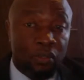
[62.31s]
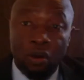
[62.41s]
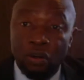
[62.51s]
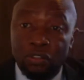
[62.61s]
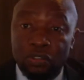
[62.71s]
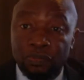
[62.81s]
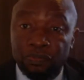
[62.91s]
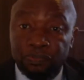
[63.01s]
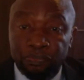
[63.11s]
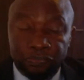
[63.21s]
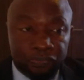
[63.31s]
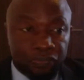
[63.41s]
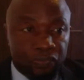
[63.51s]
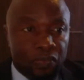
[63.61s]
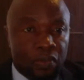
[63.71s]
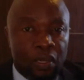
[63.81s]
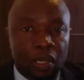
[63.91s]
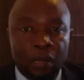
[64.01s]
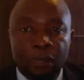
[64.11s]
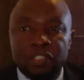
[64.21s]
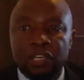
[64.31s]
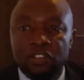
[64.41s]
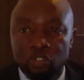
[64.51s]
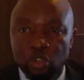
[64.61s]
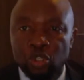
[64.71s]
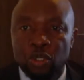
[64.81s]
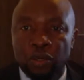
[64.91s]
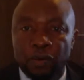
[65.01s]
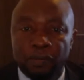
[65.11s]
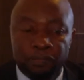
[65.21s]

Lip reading: Court. But as usual,